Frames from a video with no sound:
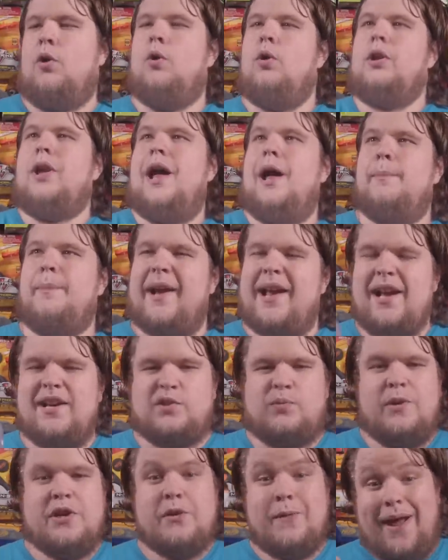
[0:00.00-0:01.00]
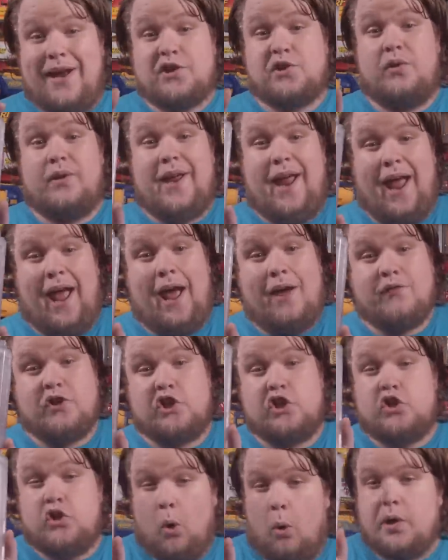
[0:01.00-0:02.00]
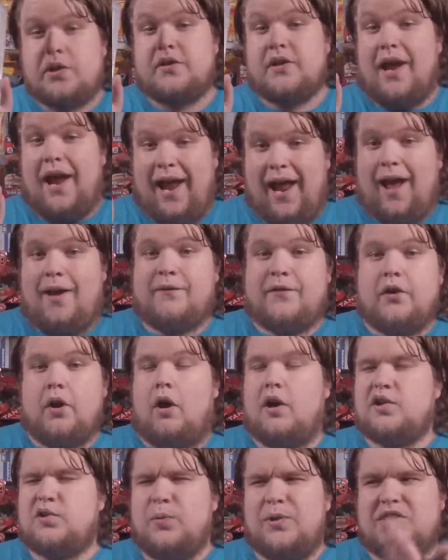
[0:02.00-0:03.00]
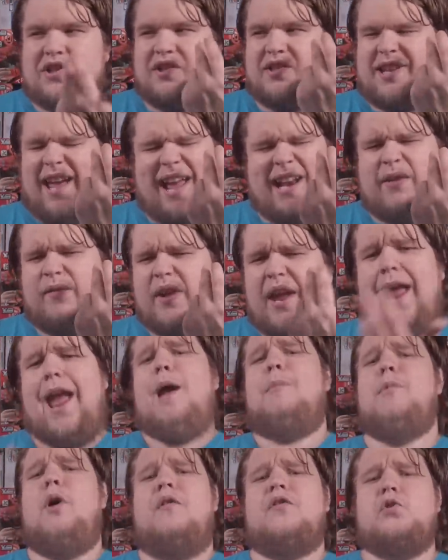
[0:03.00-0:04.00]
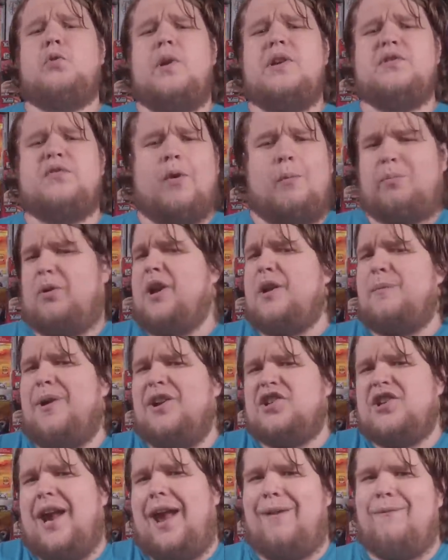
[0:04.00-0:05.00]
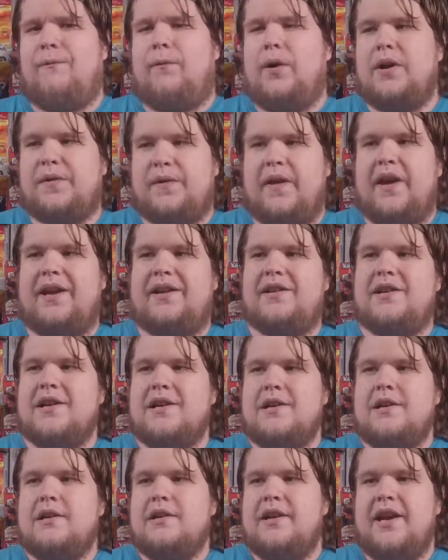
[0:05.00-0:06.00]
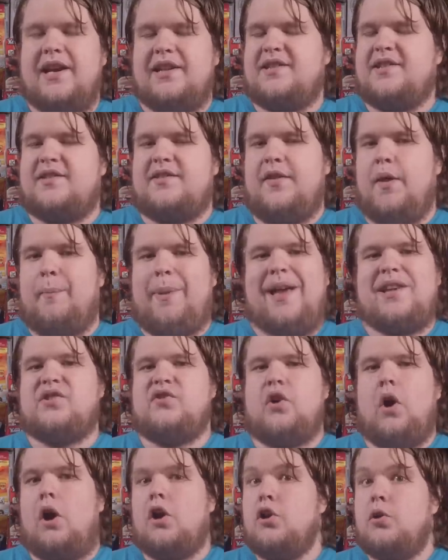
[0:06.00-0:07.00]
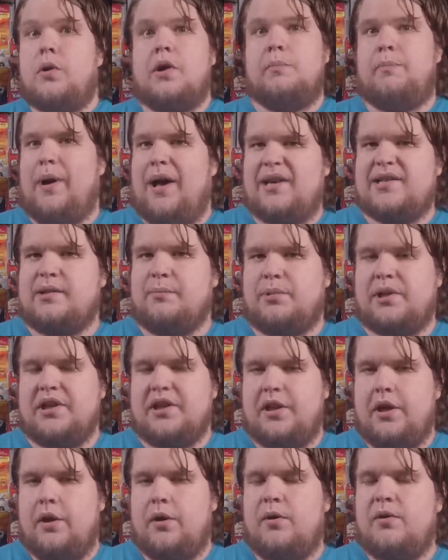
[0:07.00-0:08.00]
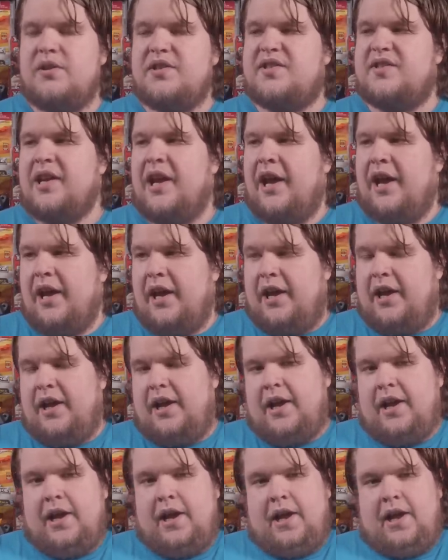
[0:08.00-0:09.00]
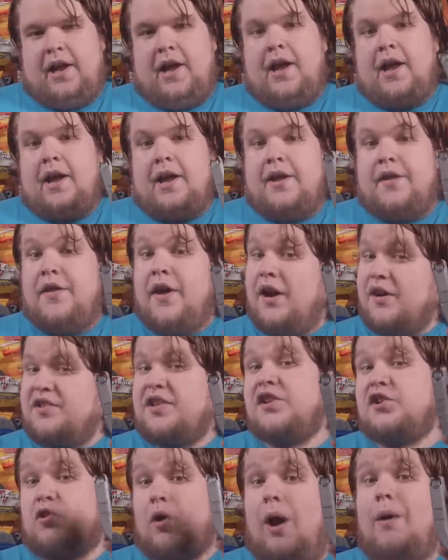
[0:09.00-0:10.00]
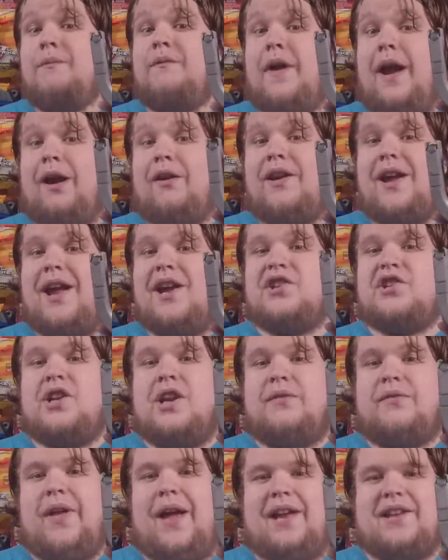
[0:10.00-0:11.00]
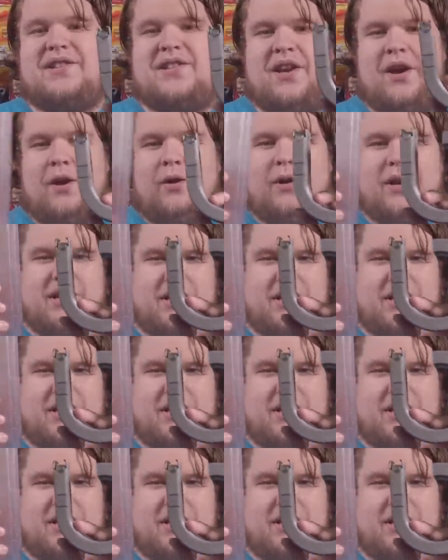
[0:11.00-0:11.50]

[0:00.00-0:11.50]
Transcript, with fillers: a whole lot because when you actually have short half darts, which is kind of the ammo of choice for pretty much everything, it's the best dart you could possibly use, there's a drum variation of that too,